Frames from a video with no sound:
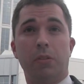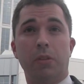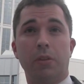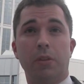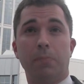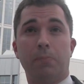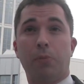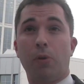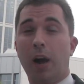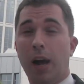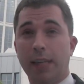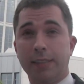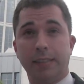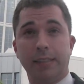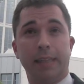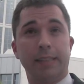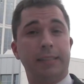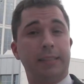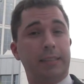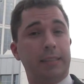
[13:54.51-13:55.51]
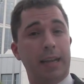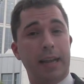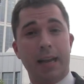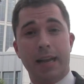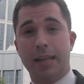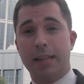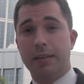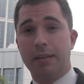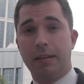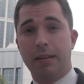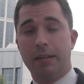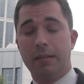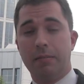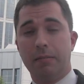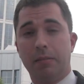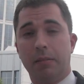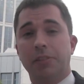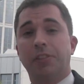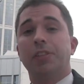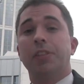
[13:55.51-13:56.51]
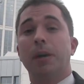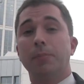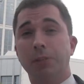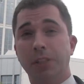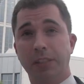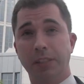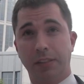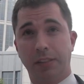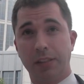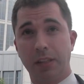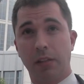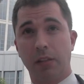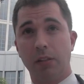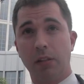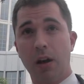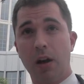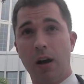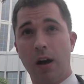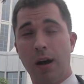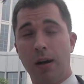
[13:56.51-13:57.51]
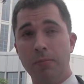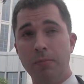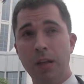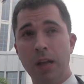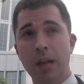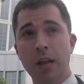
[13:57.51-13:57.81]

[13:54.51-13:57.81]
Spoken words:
the process and the substance of the law